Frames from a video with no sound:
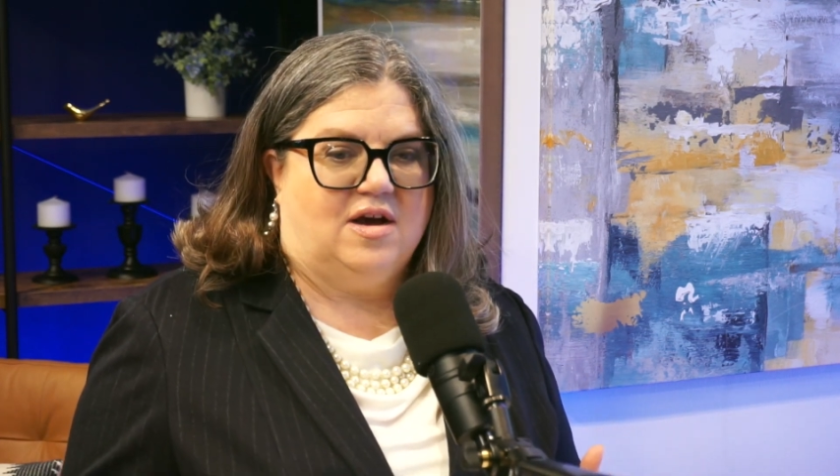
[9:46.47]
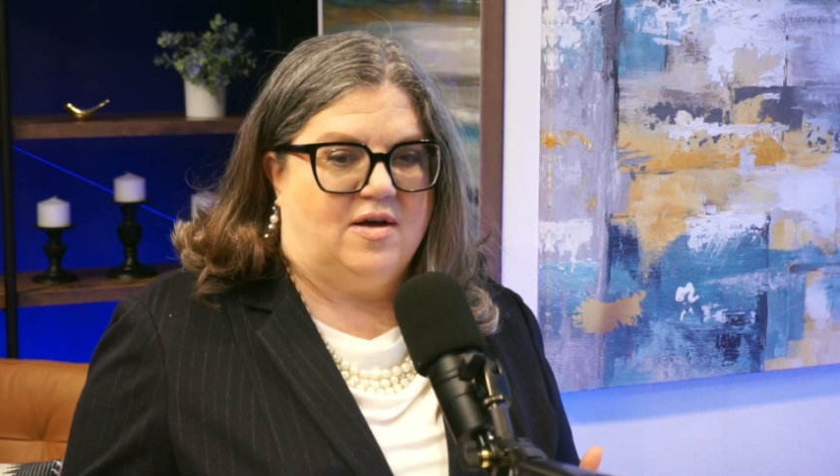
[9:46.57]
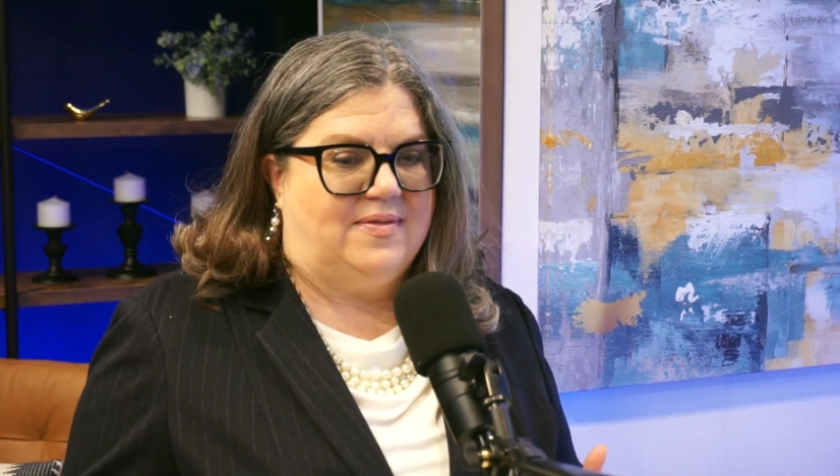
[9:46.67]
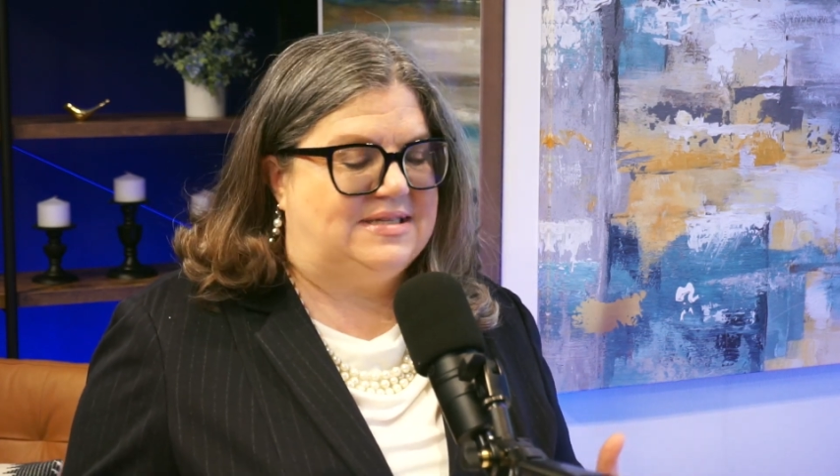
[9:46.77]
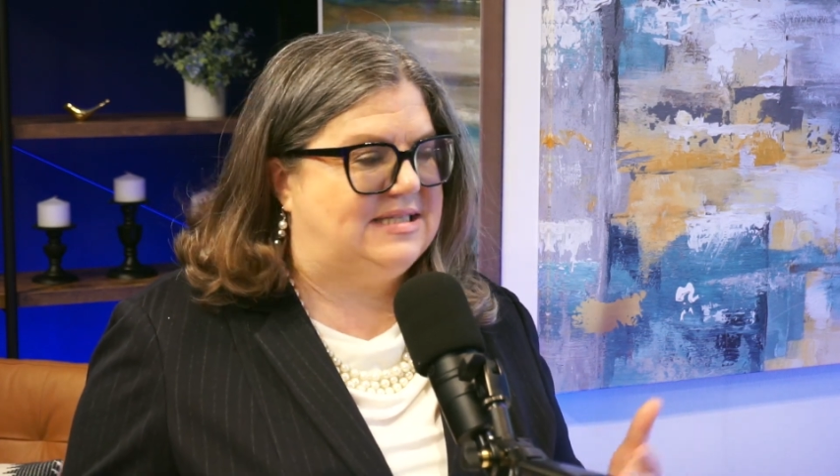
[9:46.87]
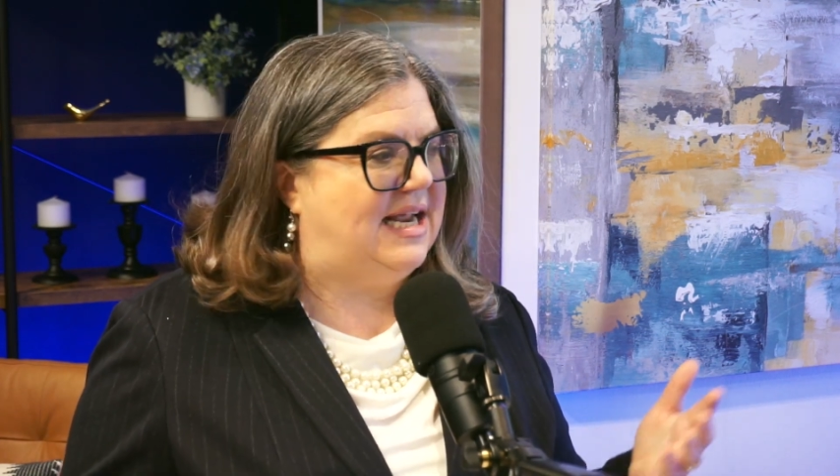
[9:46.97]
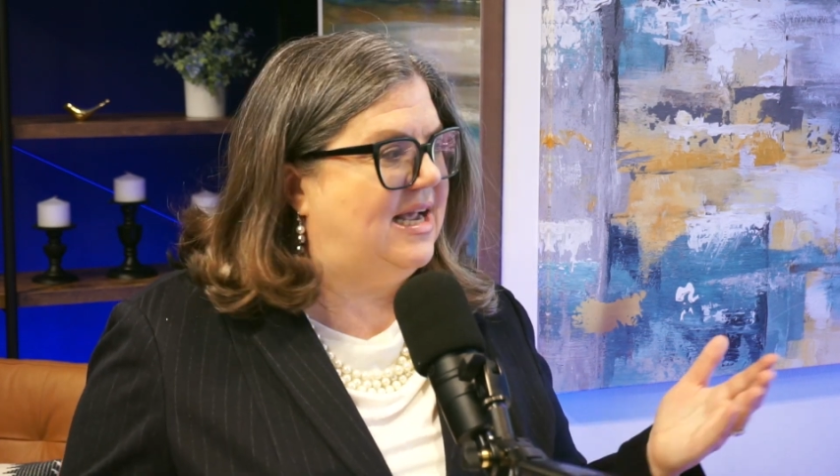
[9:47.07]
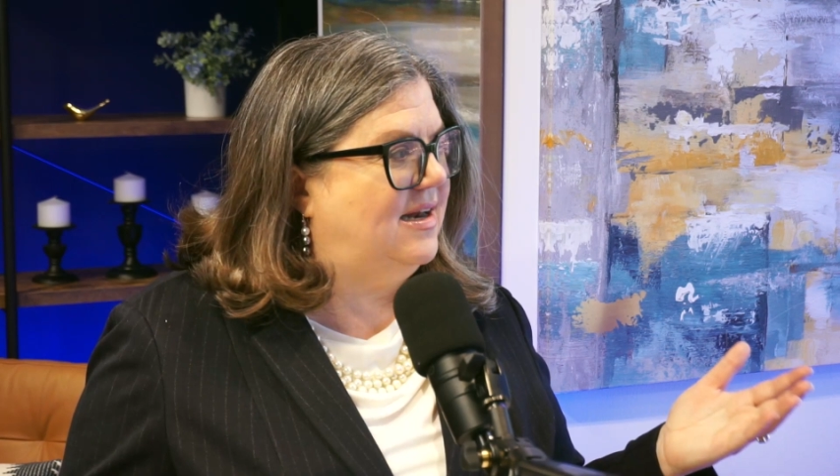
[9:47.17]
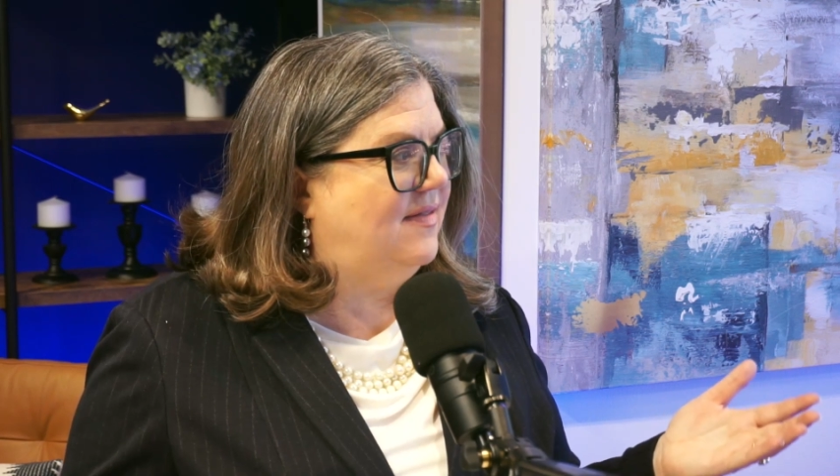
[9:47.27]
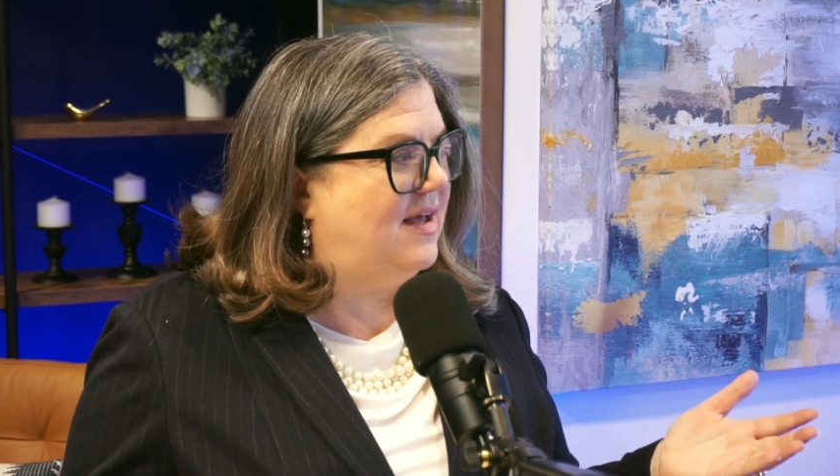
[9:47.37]
on the
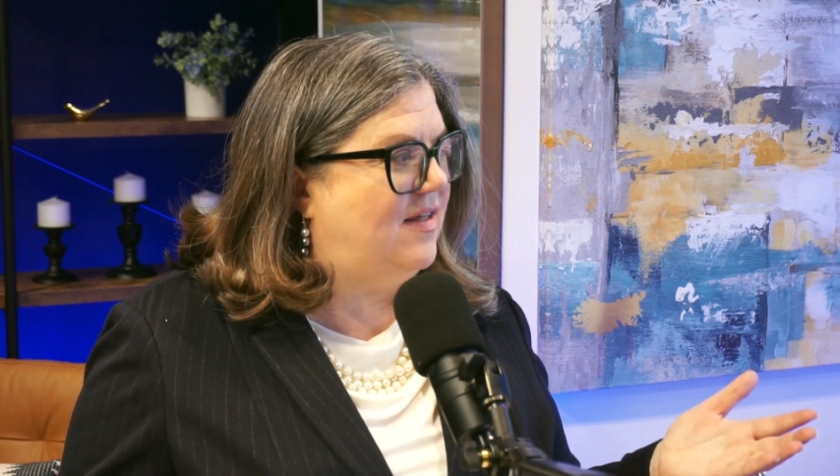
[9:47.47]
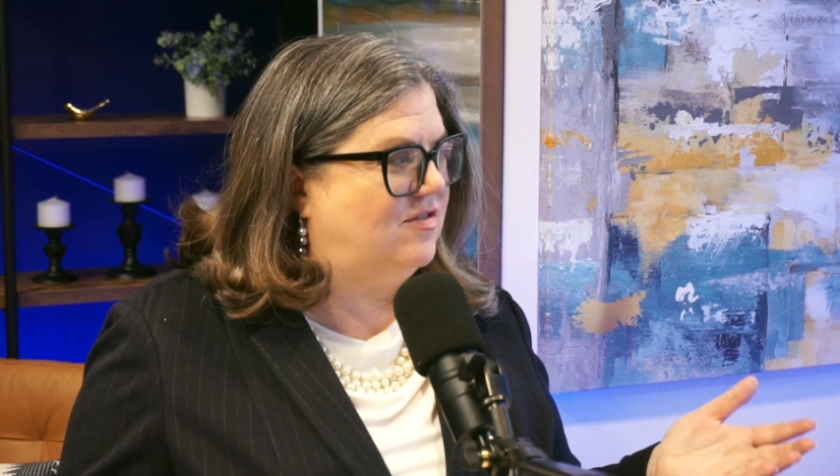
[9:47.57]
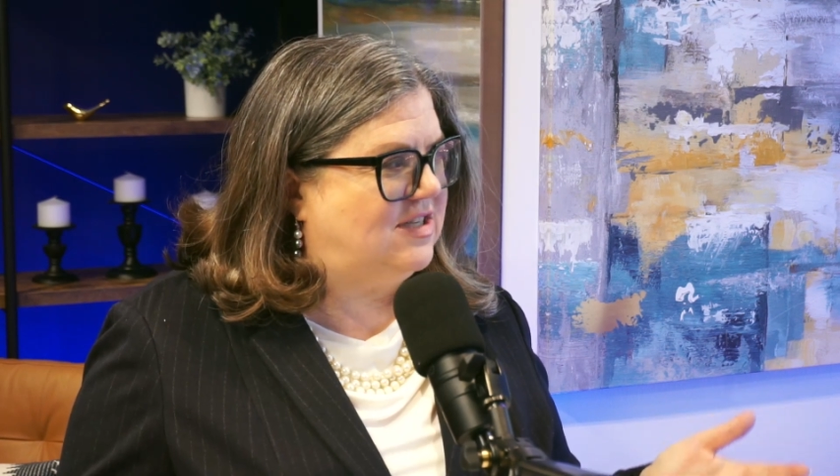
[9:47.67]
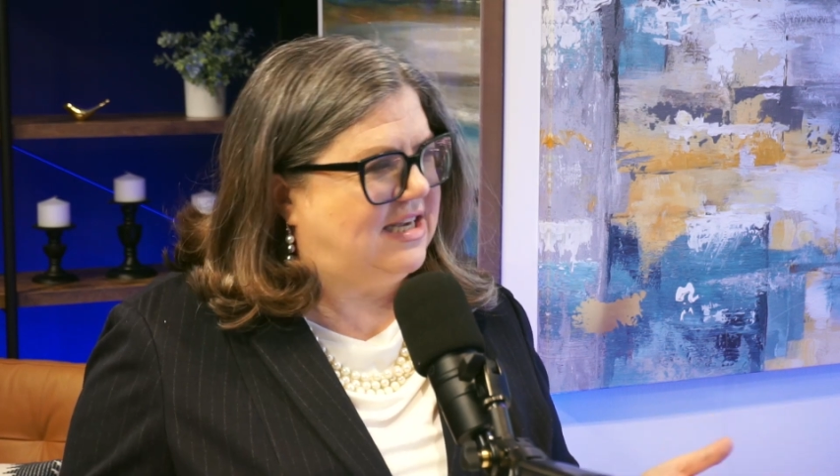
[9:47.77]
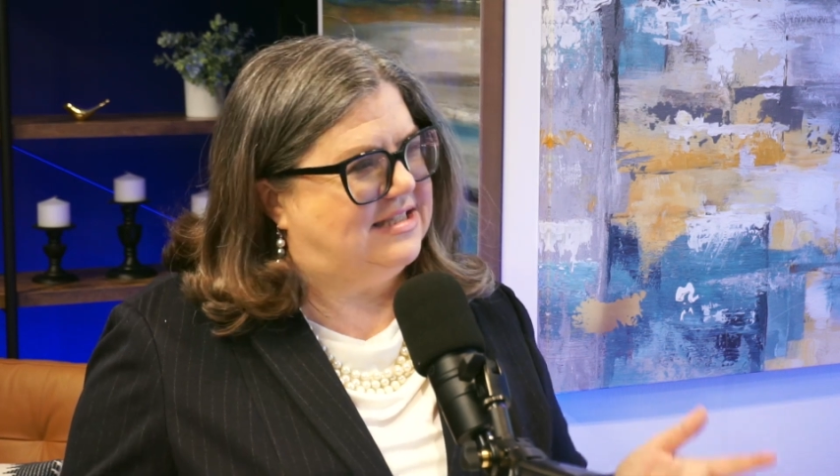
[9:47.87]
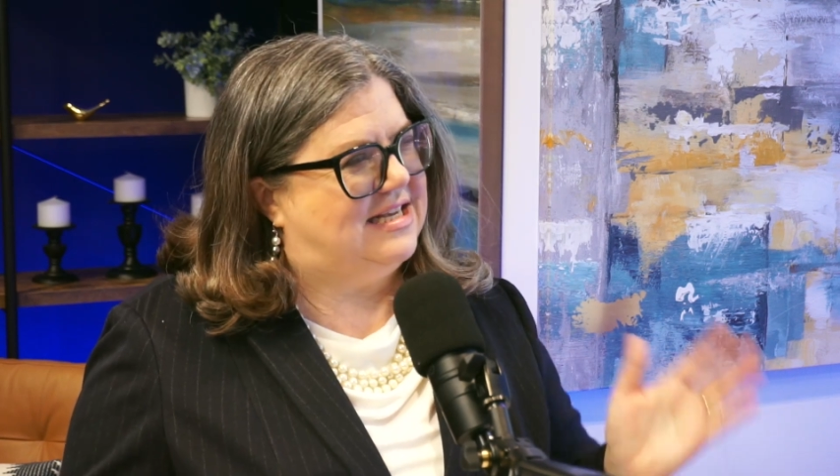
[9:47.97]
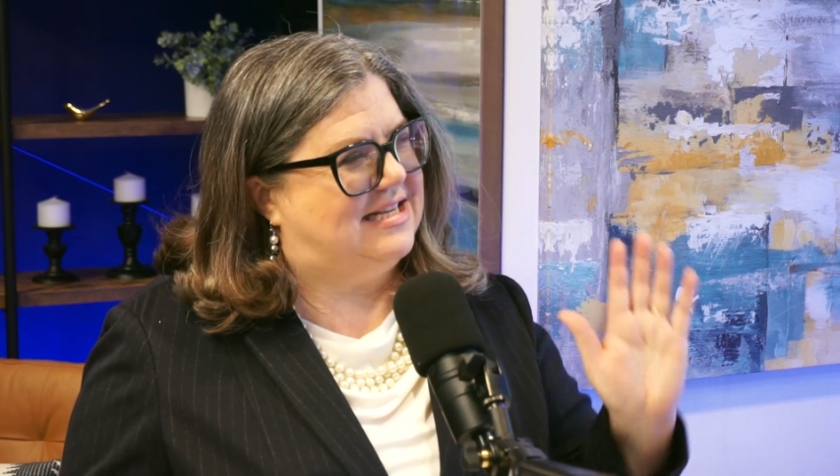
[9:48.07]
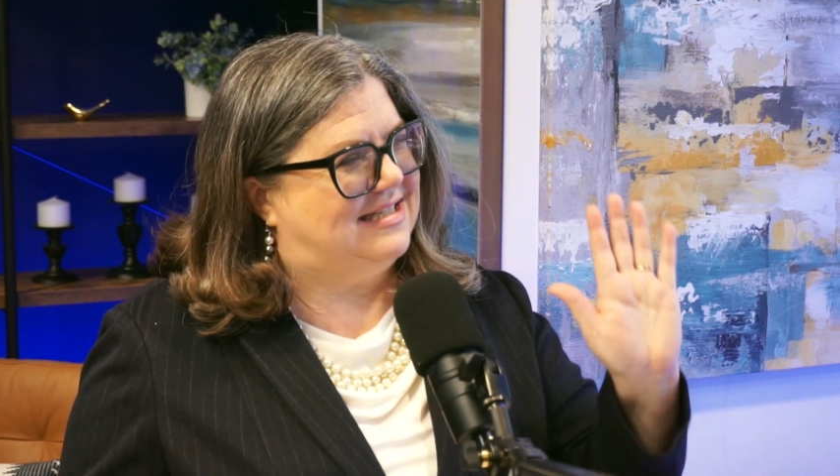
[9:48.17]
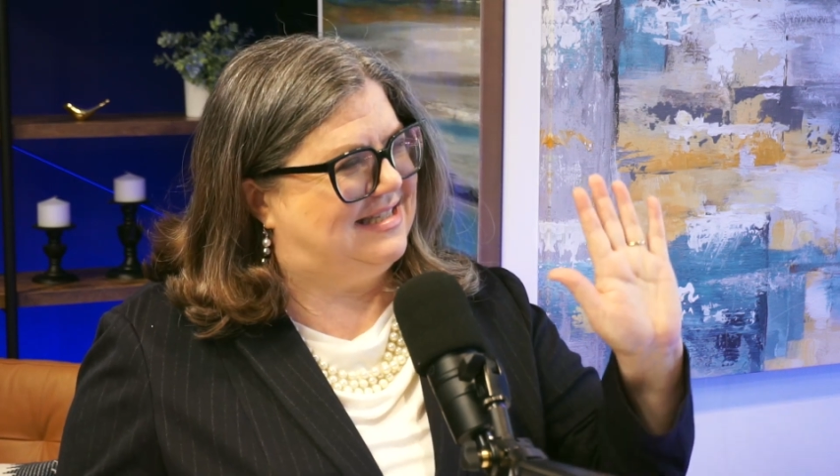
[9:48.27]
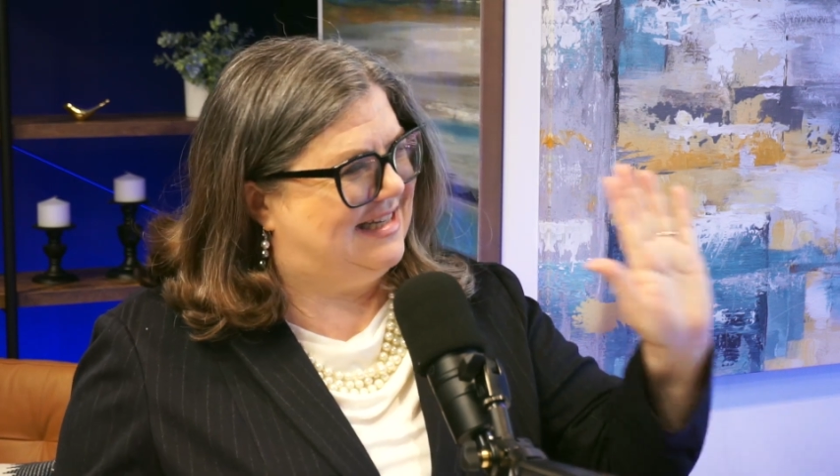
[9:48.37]
stand, and the other side says,